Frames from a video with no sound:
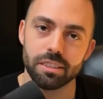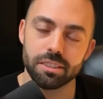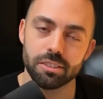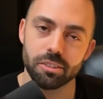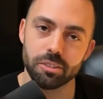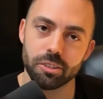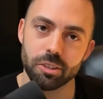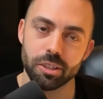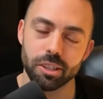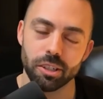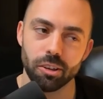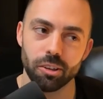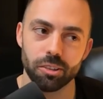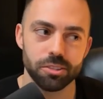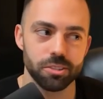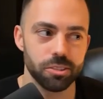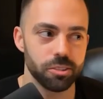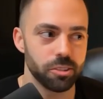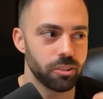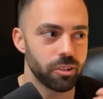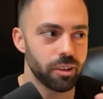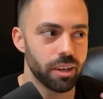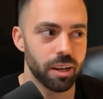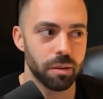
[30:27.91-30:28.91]
So you can also,
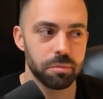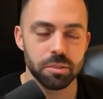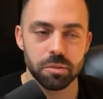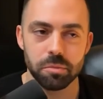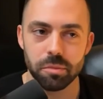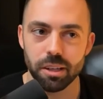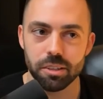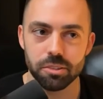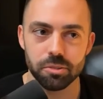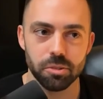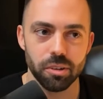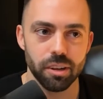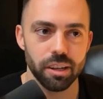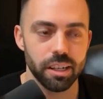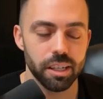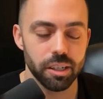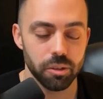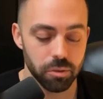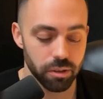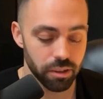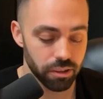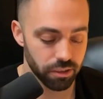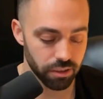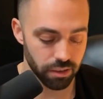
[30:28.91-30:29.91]
you know, optimize writing
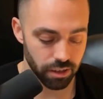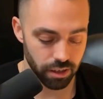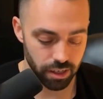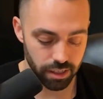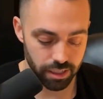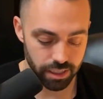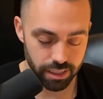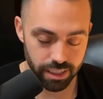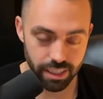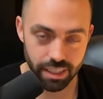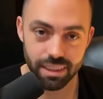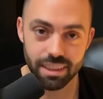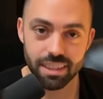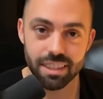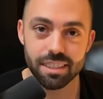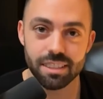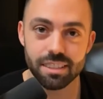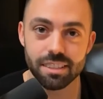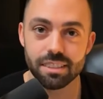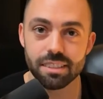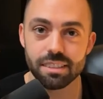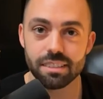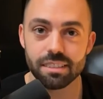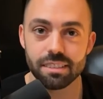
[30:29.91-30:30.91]
with, all right, get
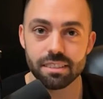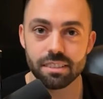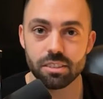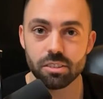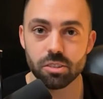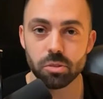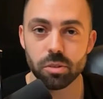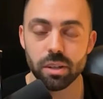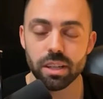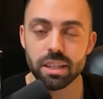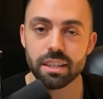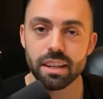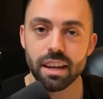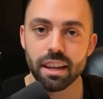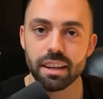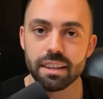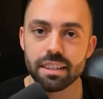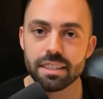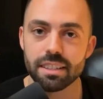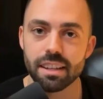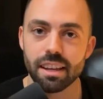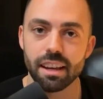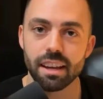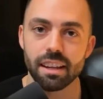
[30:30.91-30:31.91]
this to a
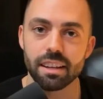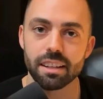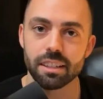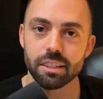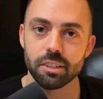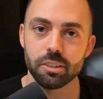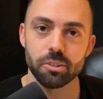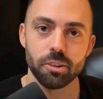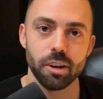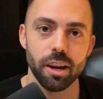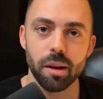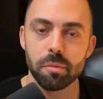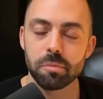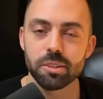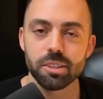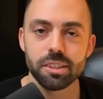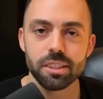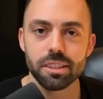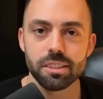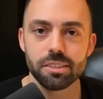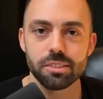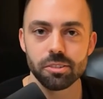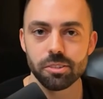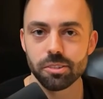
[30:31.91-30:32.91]
ninety-nine in
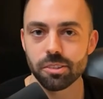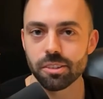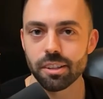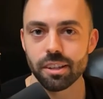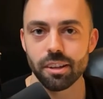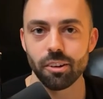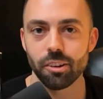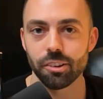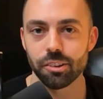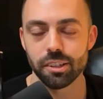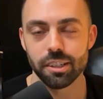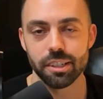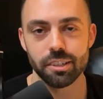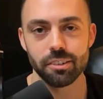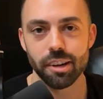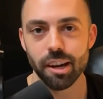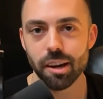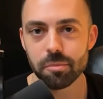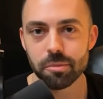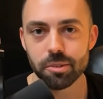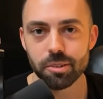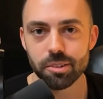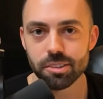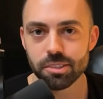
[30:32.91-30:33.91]
Grammarly, so you're the, all the
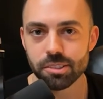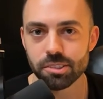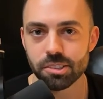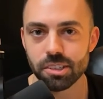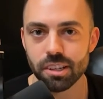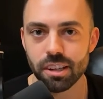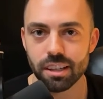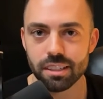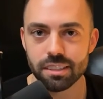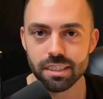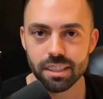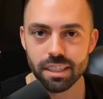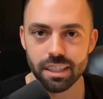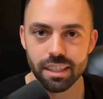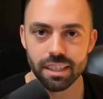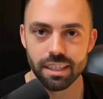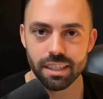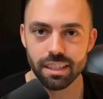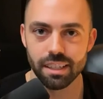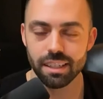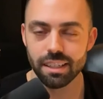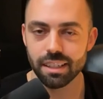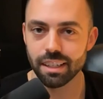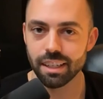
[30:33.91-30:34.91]
grammar is checked.
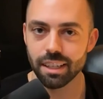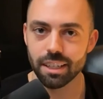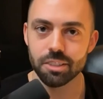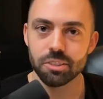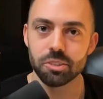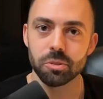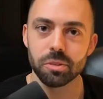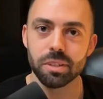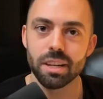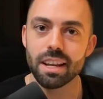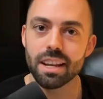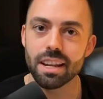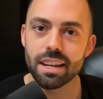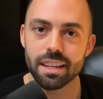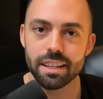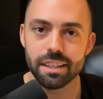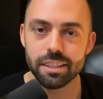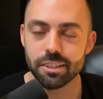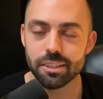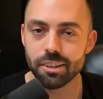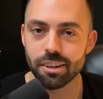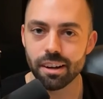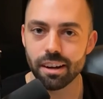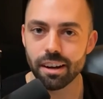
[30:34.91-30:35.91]
Get it to an
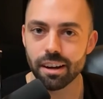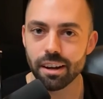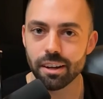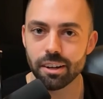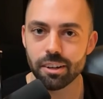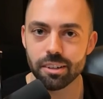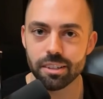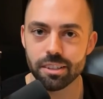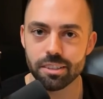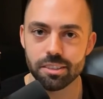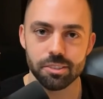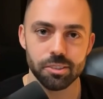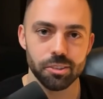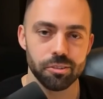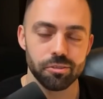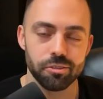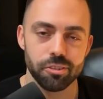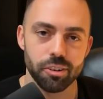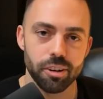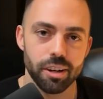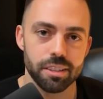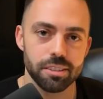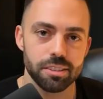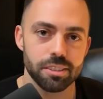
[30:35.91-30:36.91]
eighty or higher in
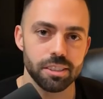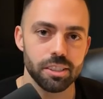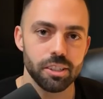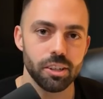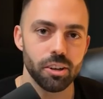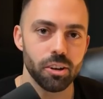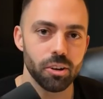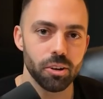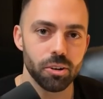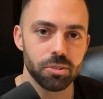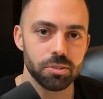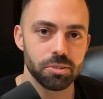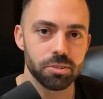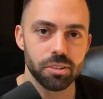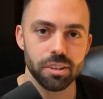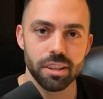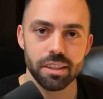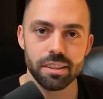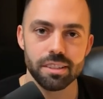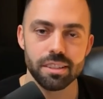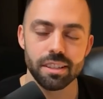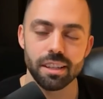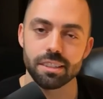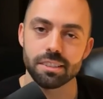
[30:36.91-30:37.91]
Surfer S E O so
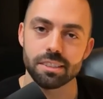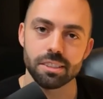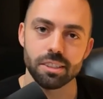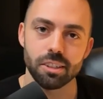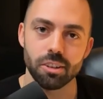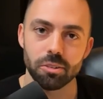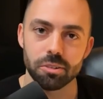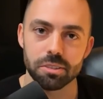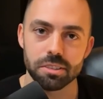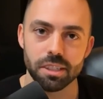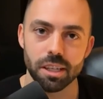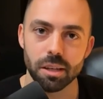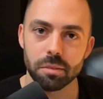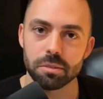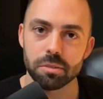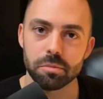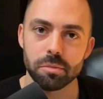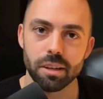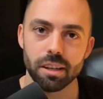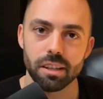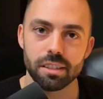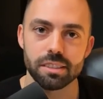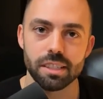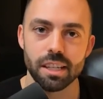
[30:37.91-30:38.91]
that the S E O is
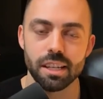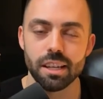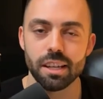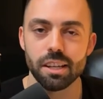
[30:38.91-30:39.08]
optimized.